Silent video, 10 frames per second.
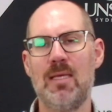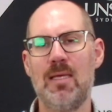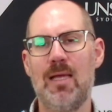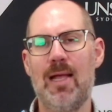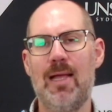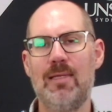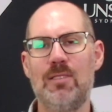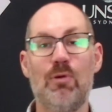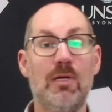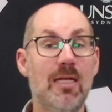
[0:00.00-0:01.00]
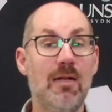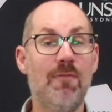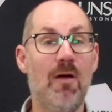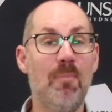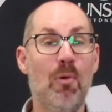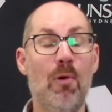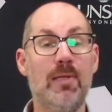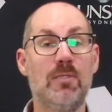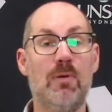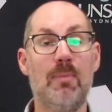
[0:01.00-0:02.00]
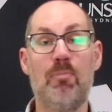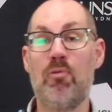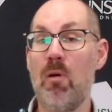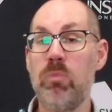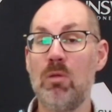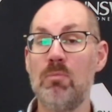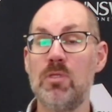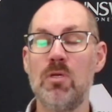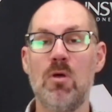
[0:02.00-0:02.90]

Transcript: and to identify points where problems